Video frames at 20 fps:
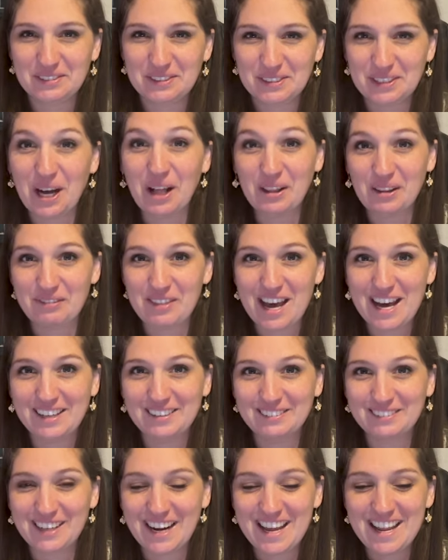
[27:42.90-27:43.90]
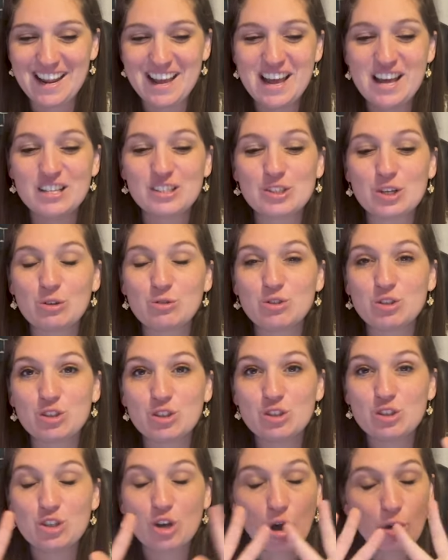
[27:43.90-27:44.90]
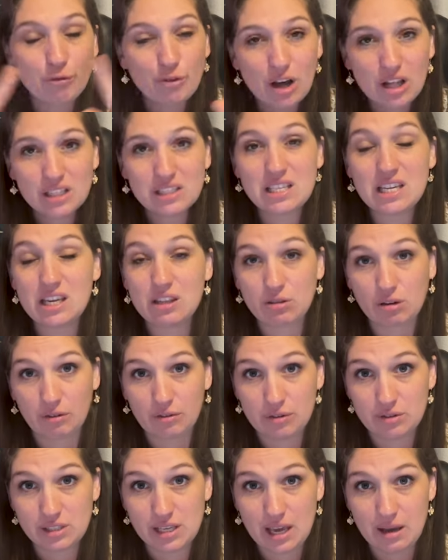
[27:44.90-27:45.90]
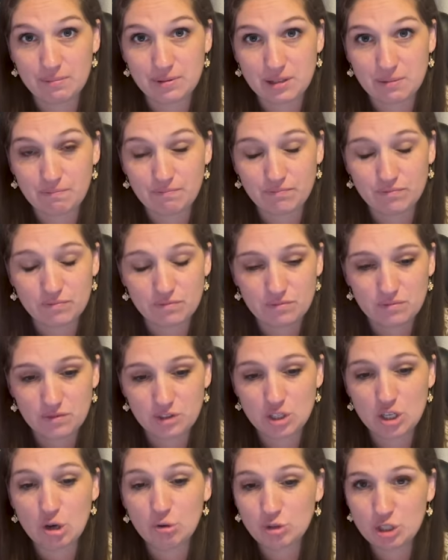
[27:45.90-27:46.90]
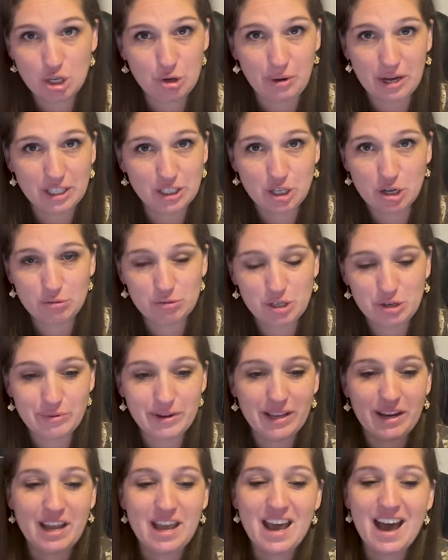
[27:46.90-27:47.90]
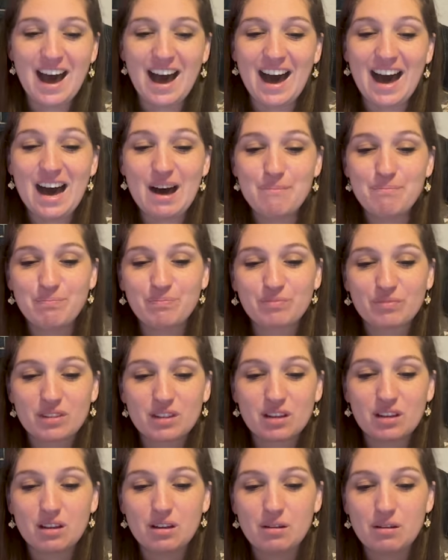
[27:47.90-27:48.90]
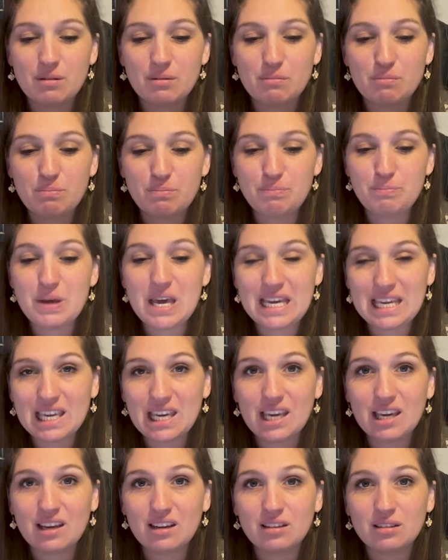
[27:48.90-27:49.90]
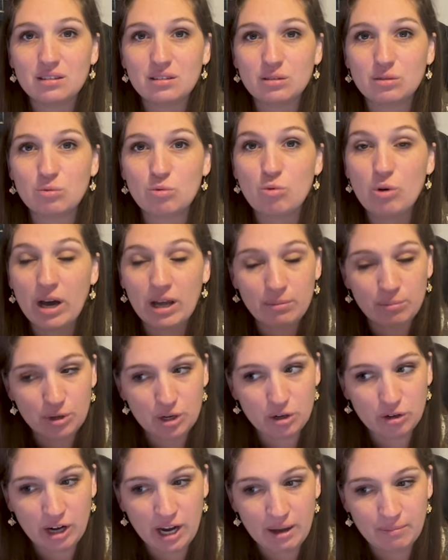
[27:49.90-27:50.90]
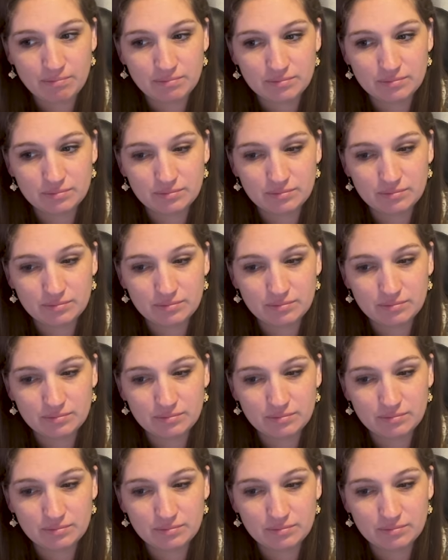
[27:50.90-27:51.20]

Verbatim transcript: all of that, right? So don't fall into either of those camps. Don't do it. Don't do it. Um, Picking one program